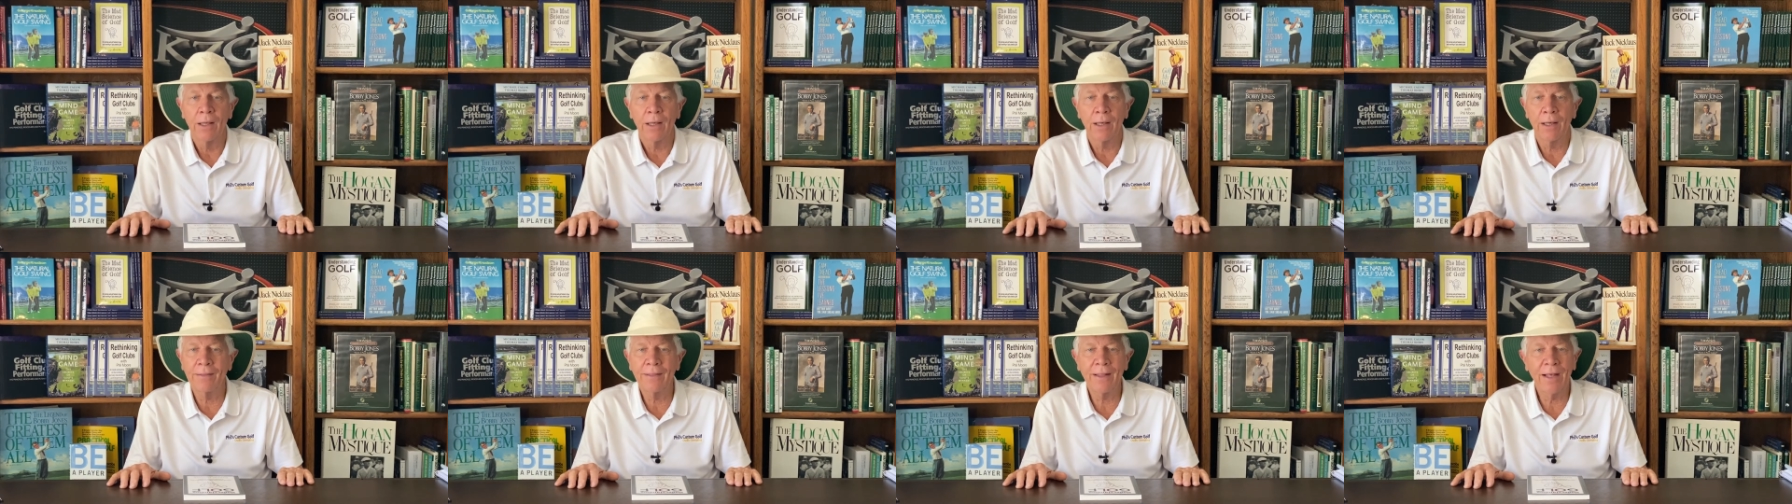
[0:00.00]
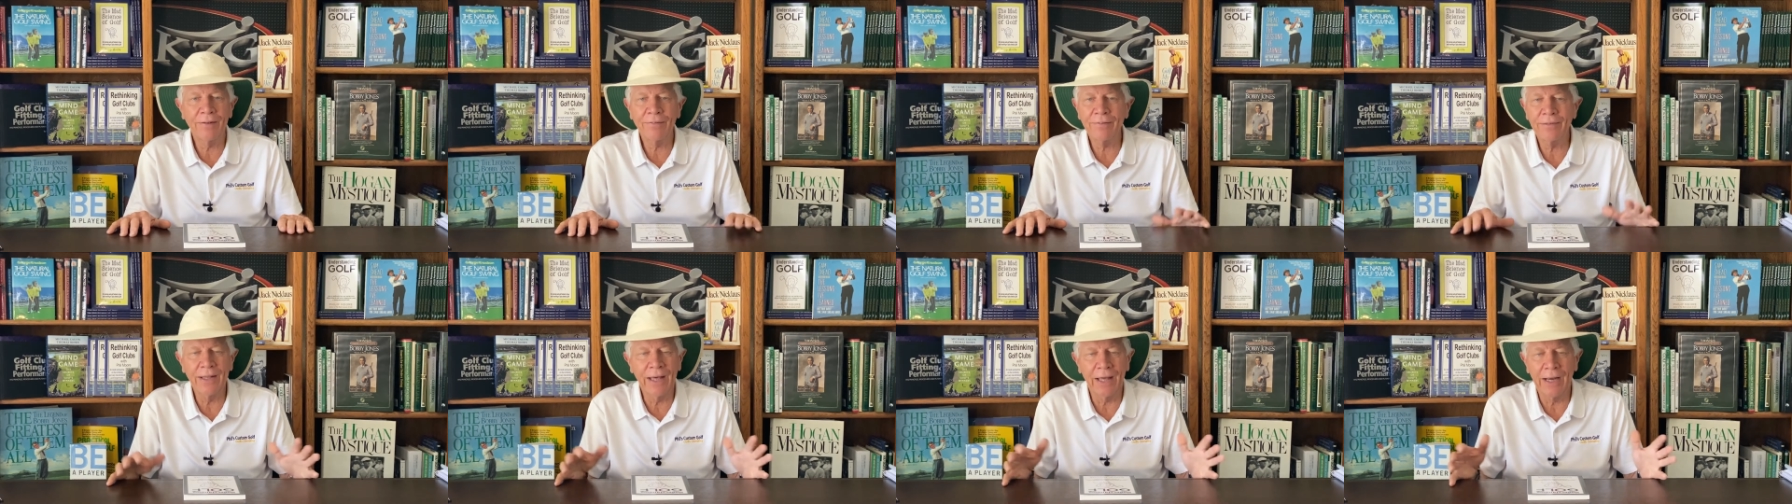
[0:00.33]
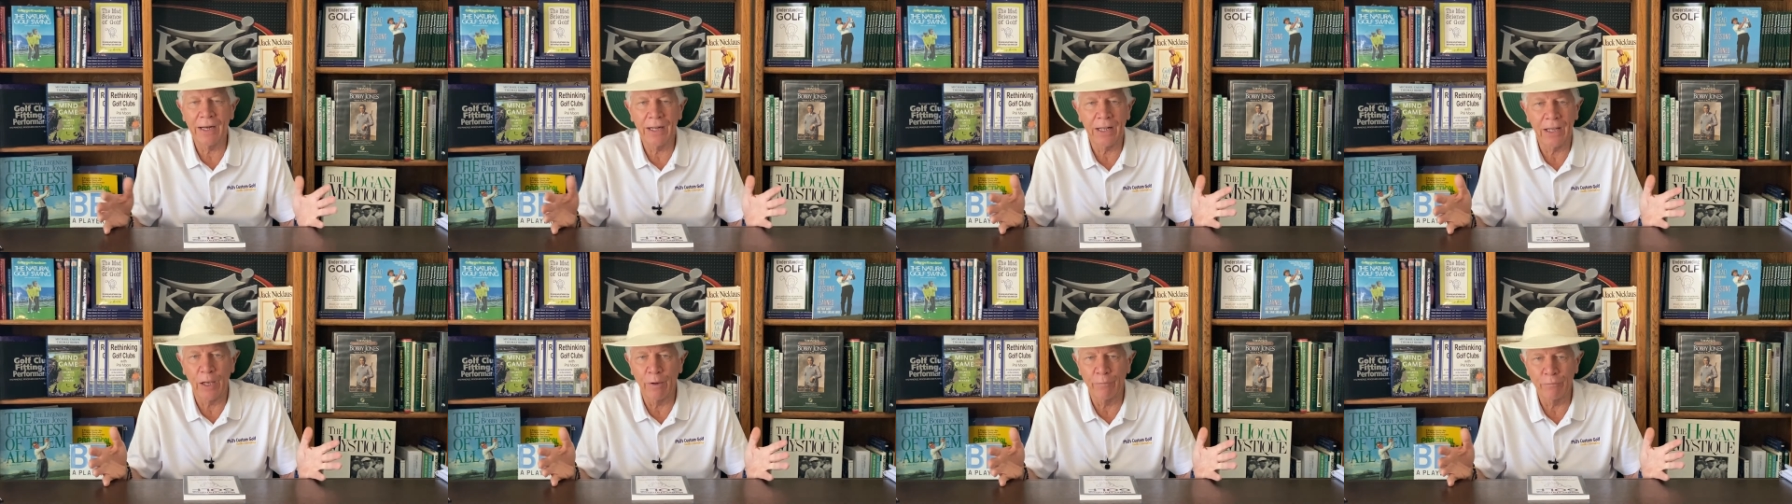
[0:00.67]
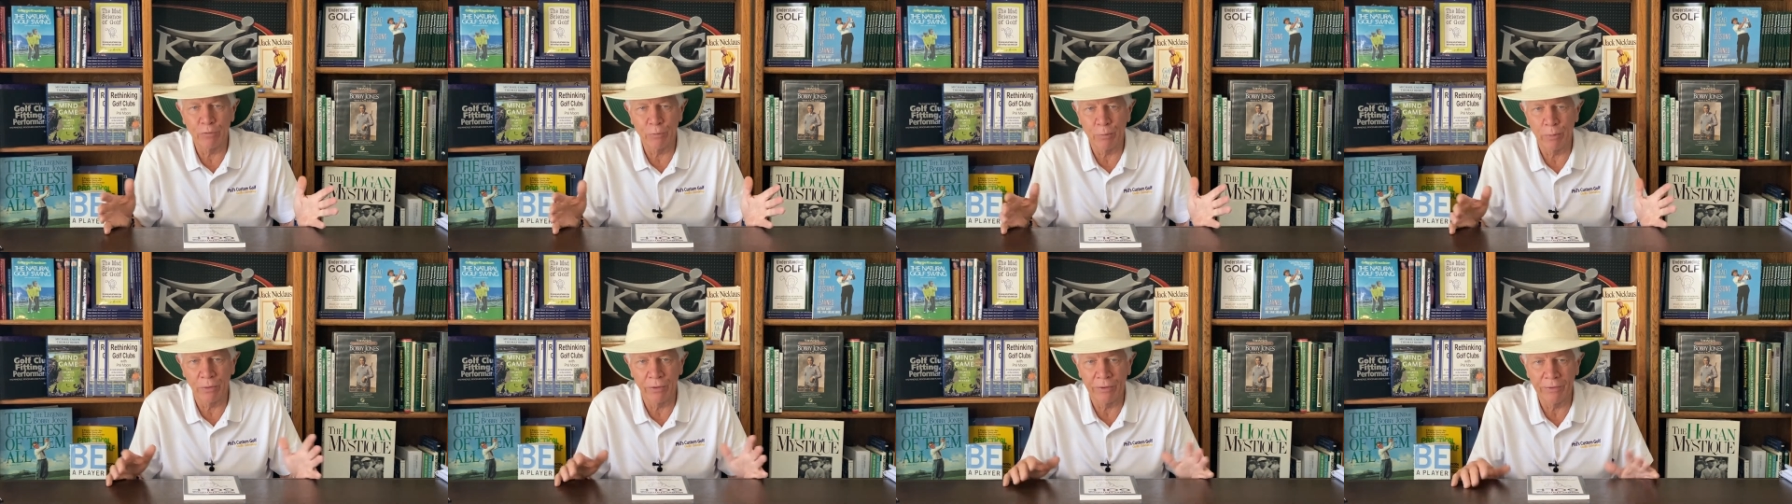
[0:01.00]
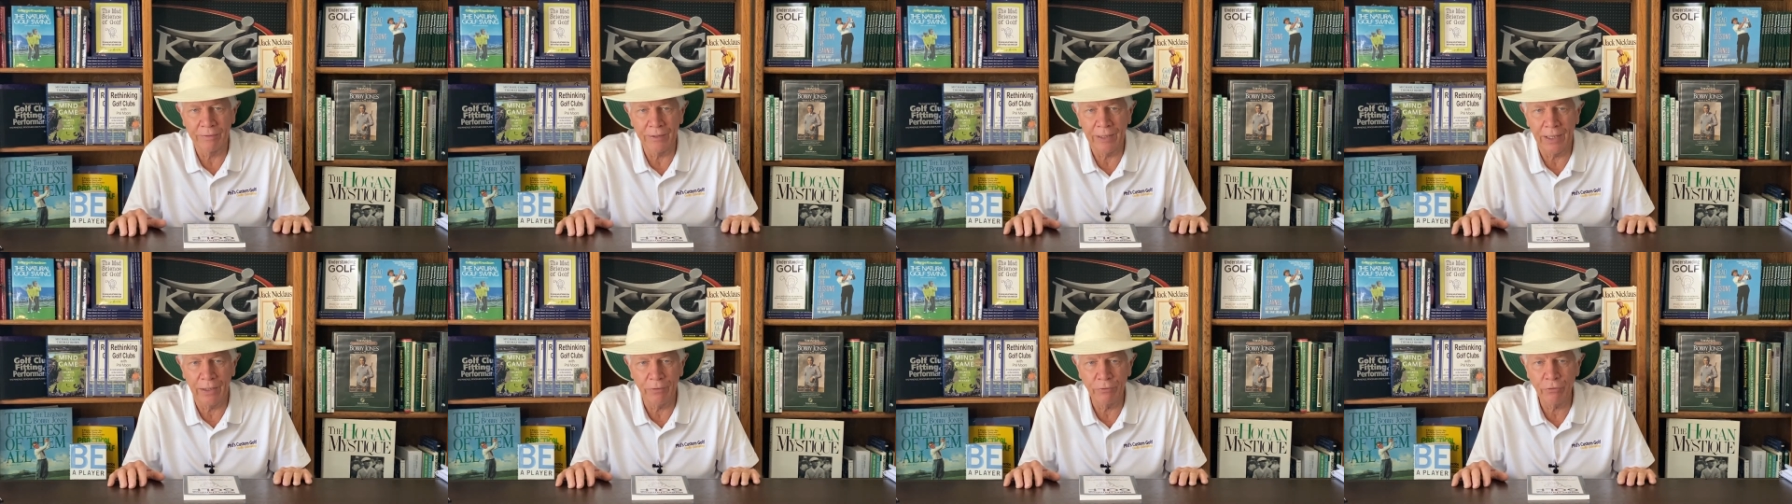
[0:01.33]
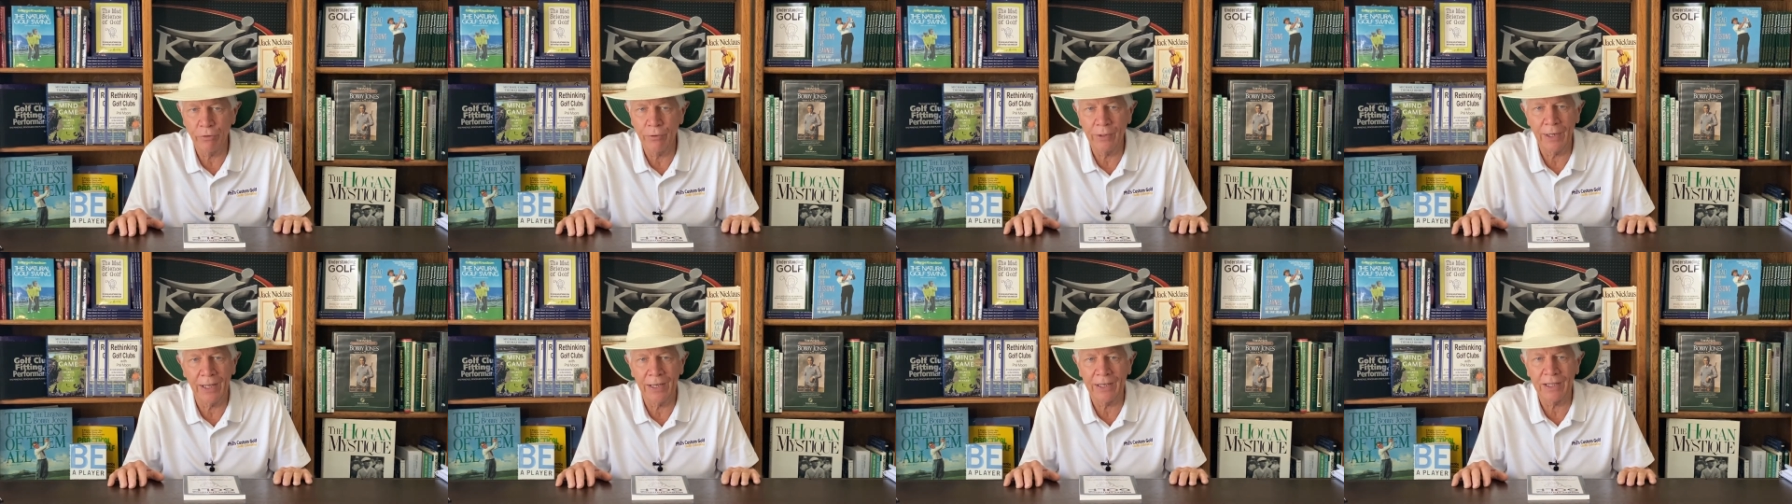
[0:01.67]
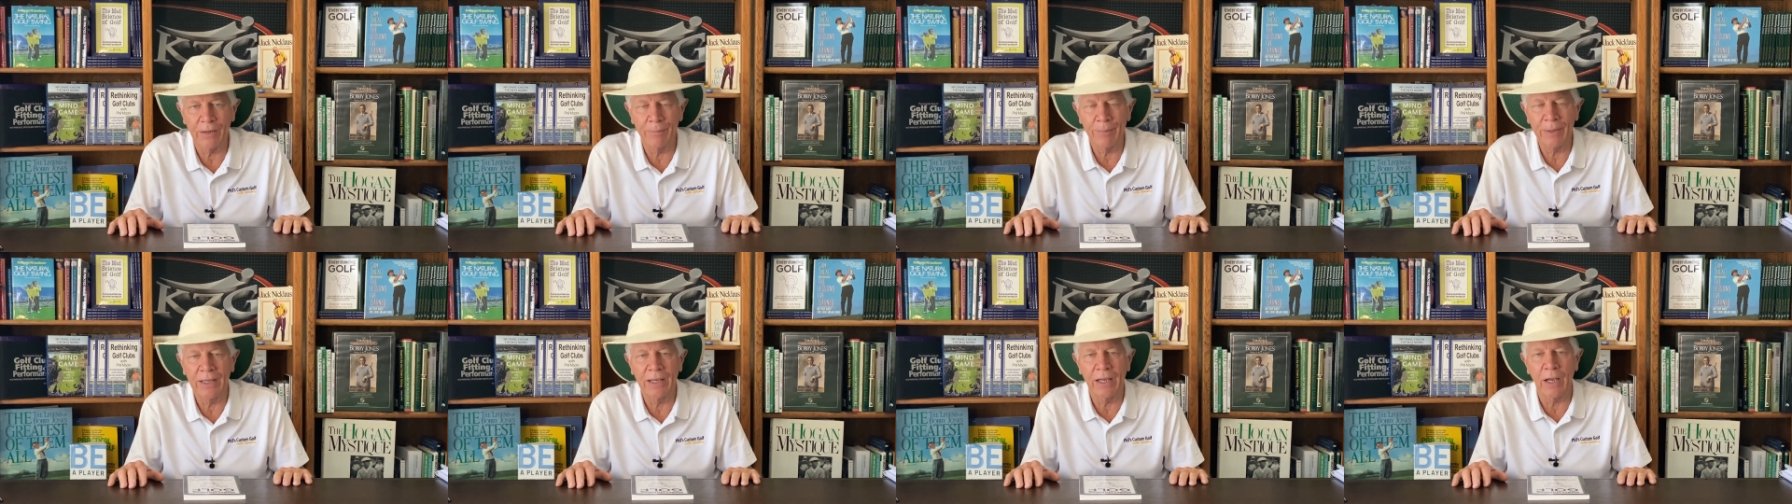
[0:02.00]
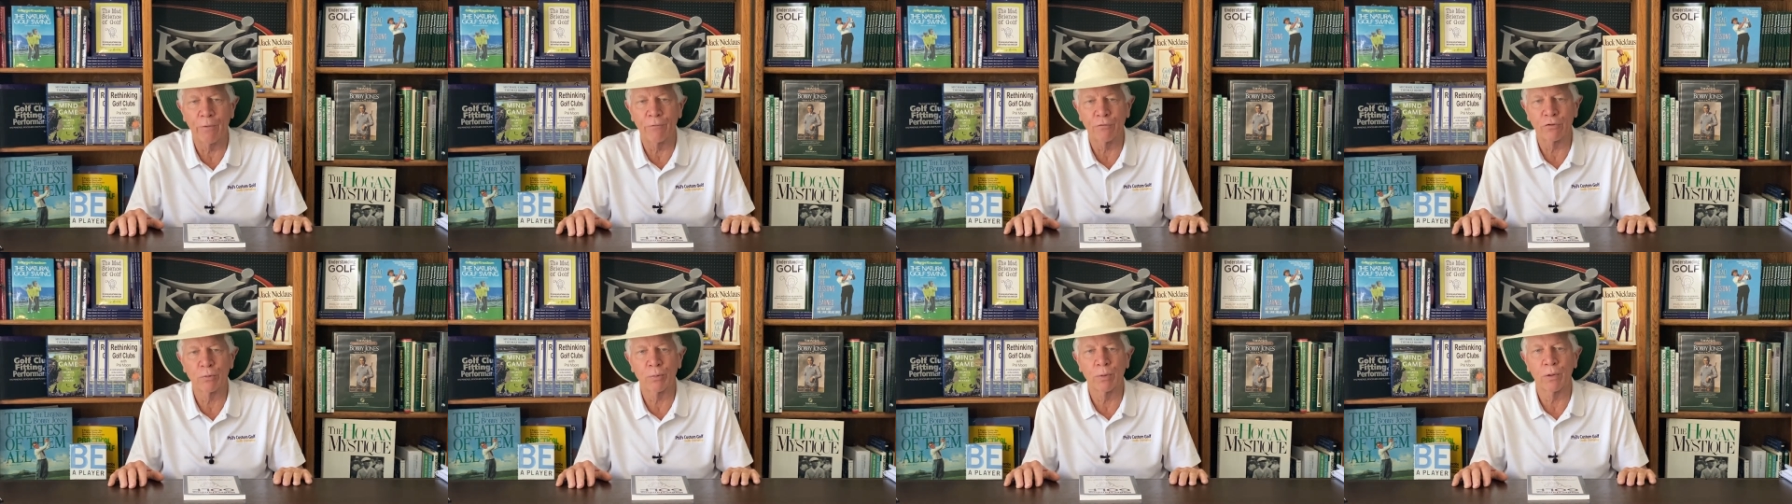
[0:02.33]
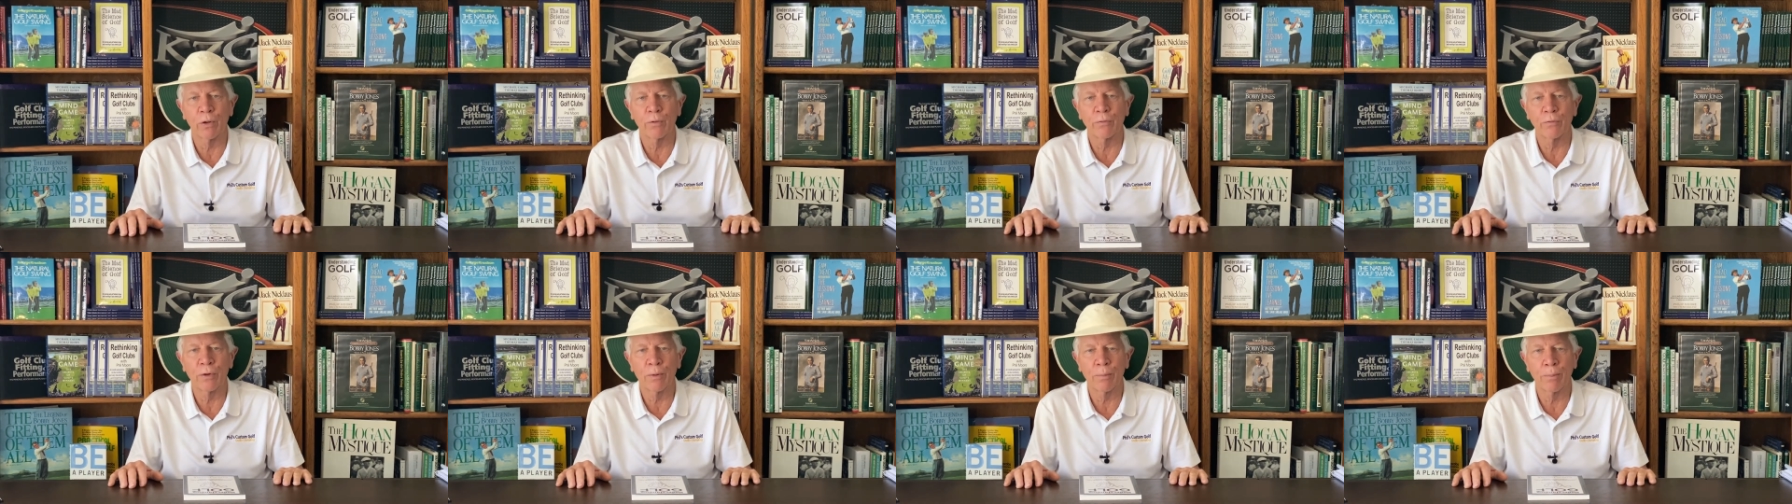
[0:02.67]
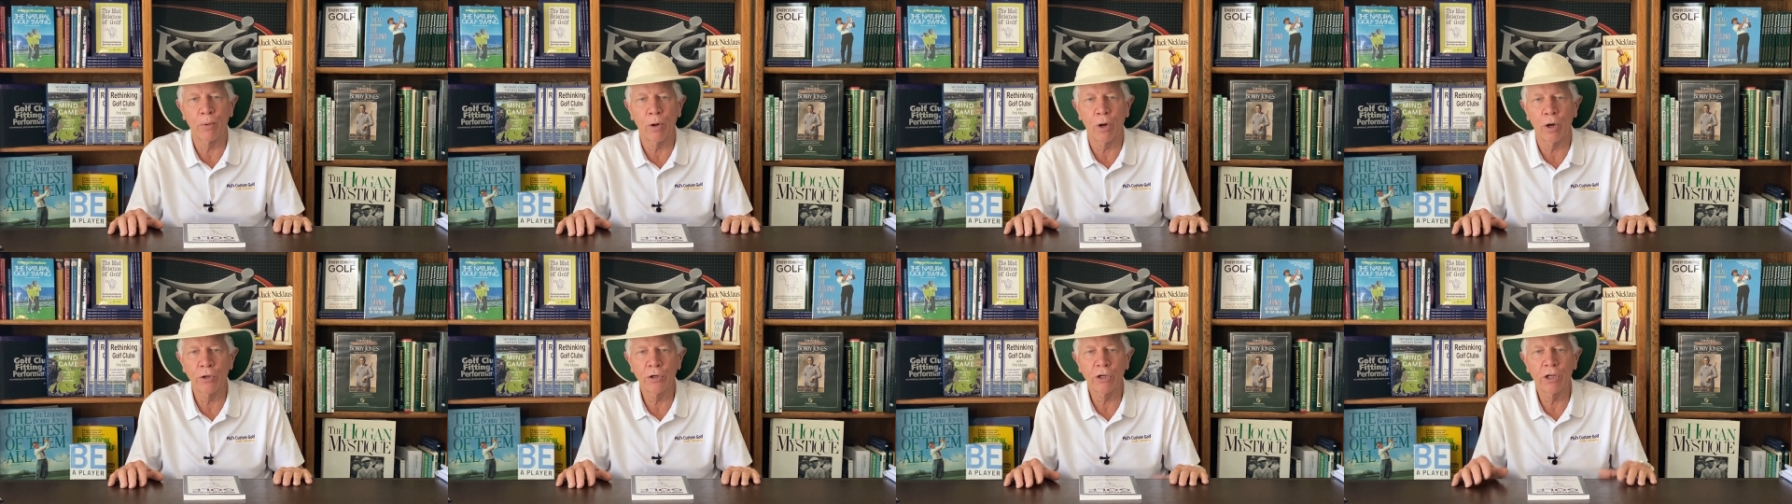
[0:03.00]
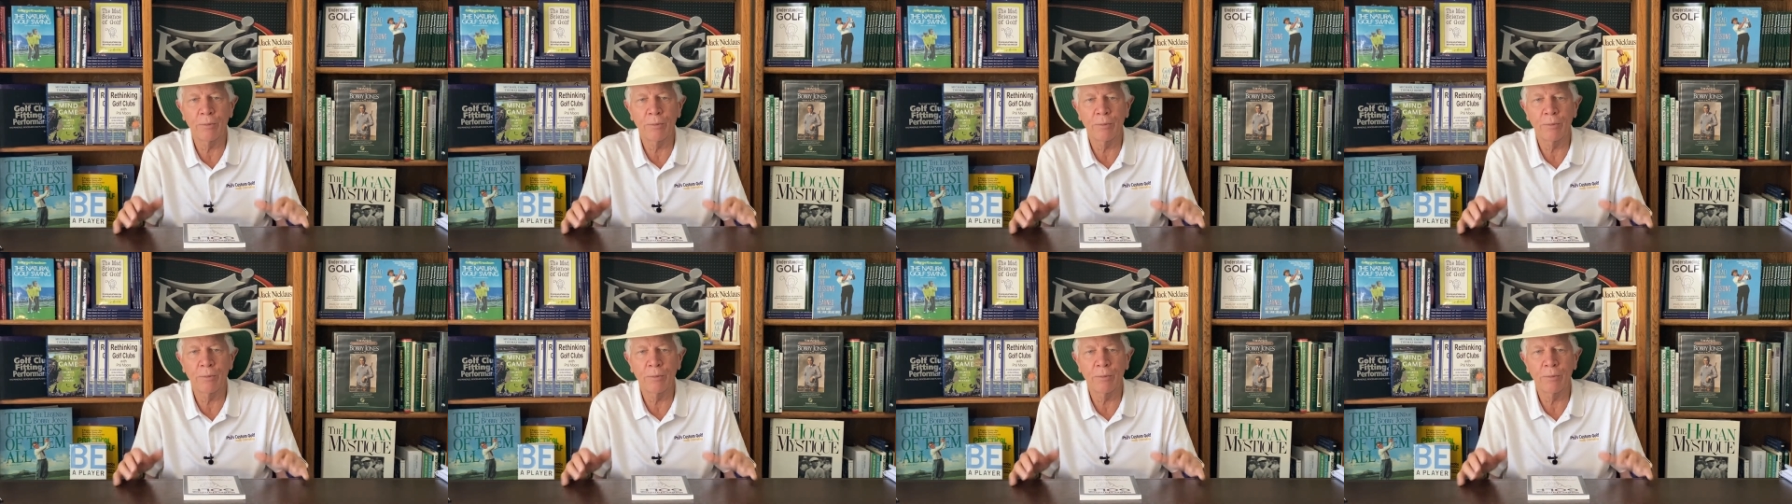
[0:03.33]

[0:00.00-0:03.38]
Uh, that's not a comfortable intent. You're not going to be comfortable over the ball.